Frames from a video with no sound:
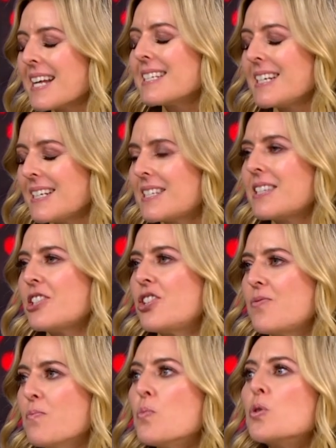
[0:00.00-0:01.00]
as is the
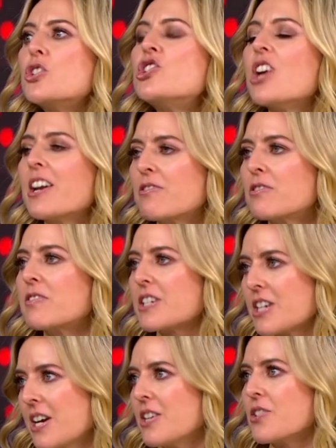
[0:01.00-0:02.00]
more general
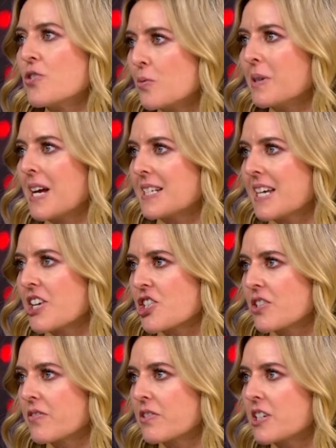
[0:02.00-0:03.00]
return to
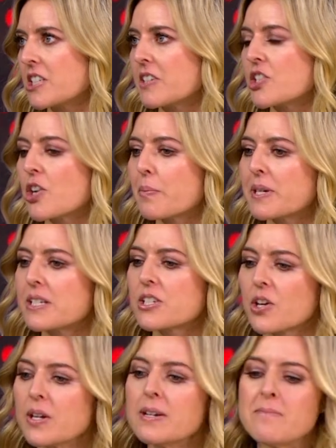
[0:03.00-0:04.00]
normalisation of grocery shopping.
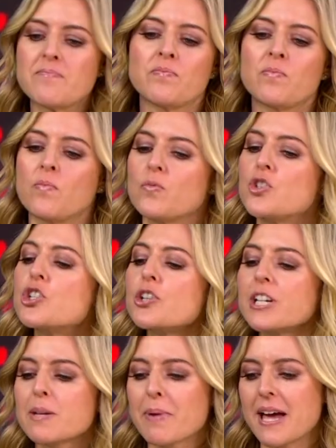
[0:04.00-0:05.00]
So
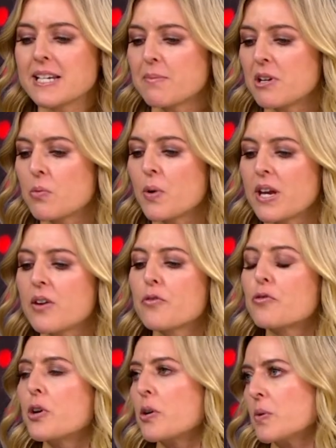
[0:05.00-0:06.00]
during the pandemic, we
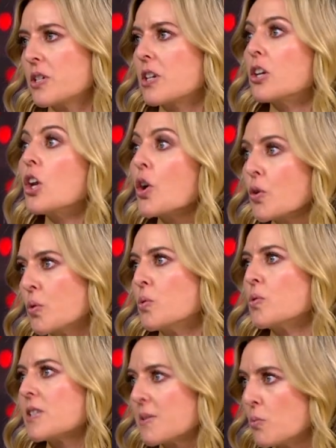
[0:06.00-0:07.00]
frequented
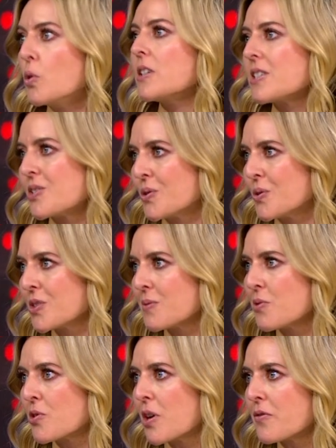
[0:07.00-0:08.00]
local, smaller
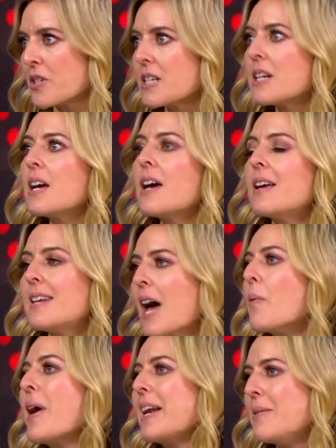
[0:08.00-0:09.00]
stores more often.
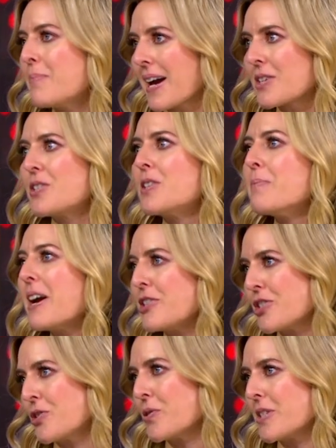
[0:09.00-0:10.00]
Now we're heading back to the
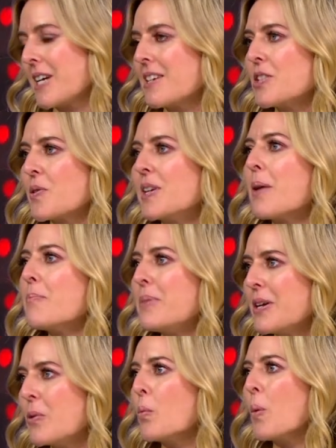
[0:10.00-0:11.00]
major stores again and doing our
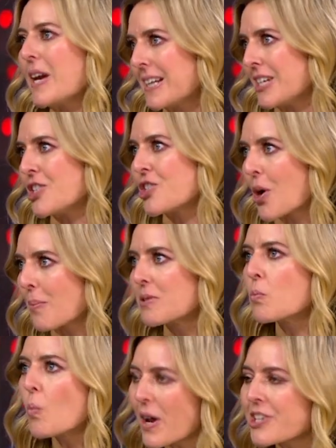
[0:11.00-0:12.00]
big weekly
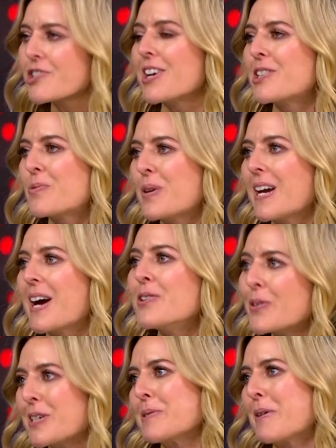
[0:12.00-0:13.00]
shops. One trend we are
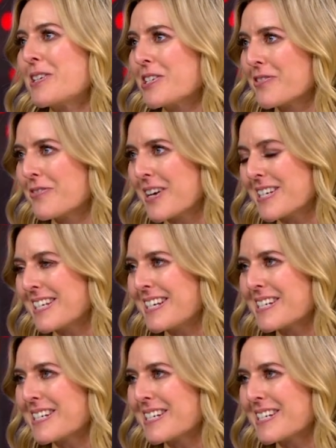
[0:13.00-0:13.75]
not expecting to reverse